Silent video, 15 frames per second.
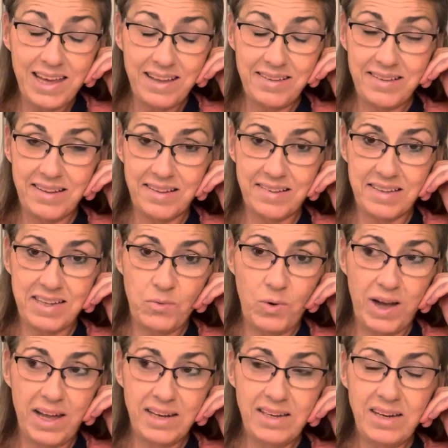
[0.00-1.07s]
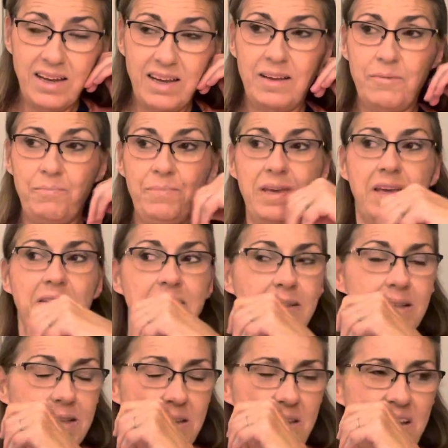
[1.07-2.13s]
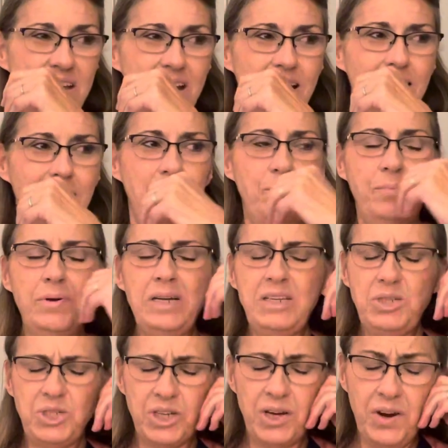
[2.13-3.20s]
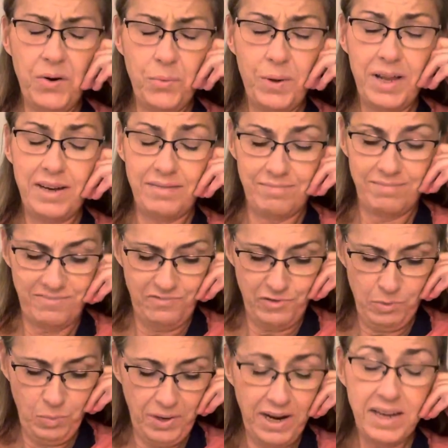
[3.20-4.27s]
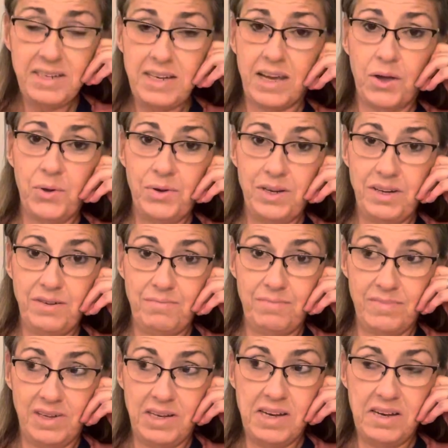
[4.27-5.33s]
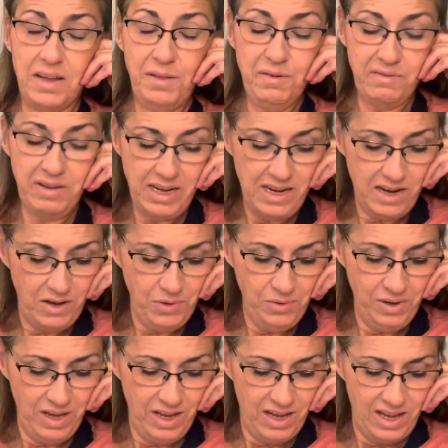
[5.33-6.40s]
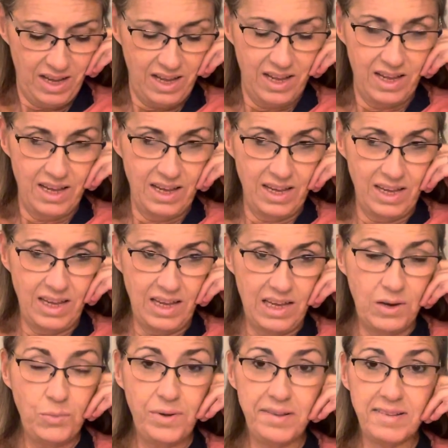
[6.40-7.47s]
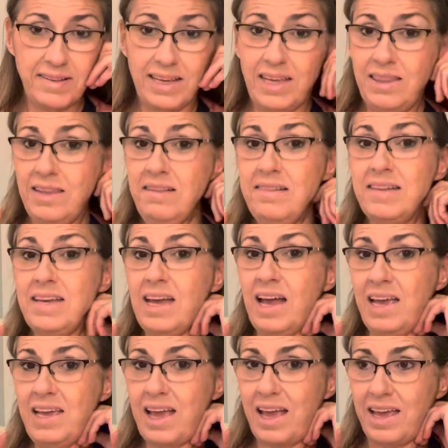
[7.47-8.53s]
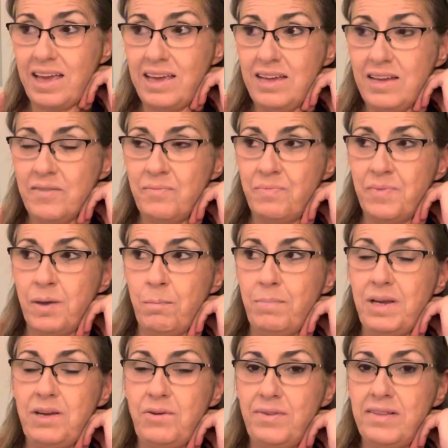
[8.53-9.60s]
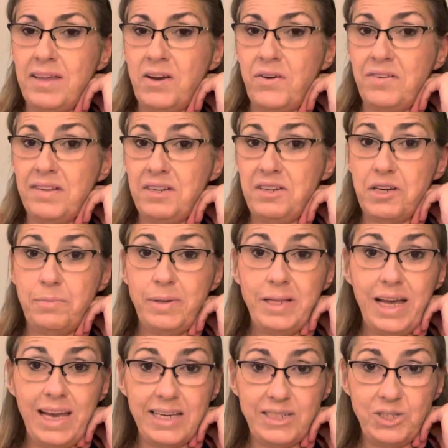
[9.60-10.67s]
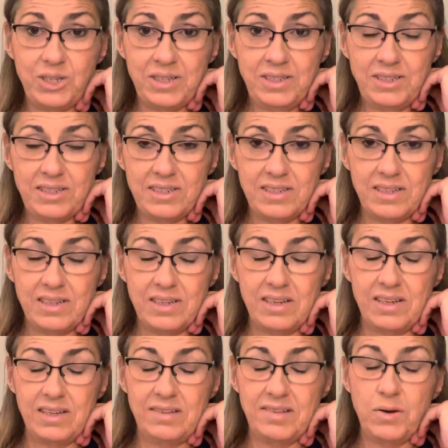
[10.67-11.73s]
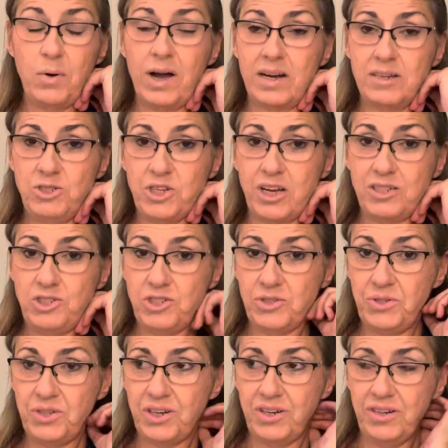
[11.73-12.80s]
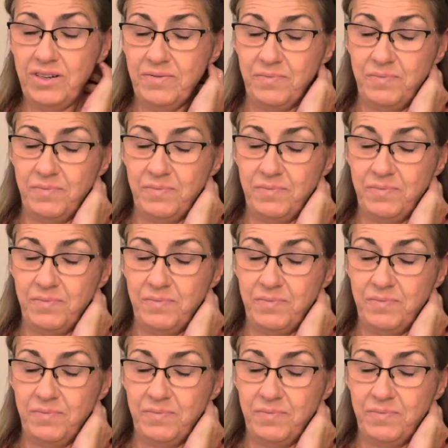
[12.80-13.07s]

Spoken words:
is 61, because I'm pretty sure from what I decoded in another video, he was in the CIA, but he was there as a double agent. So our John Jr.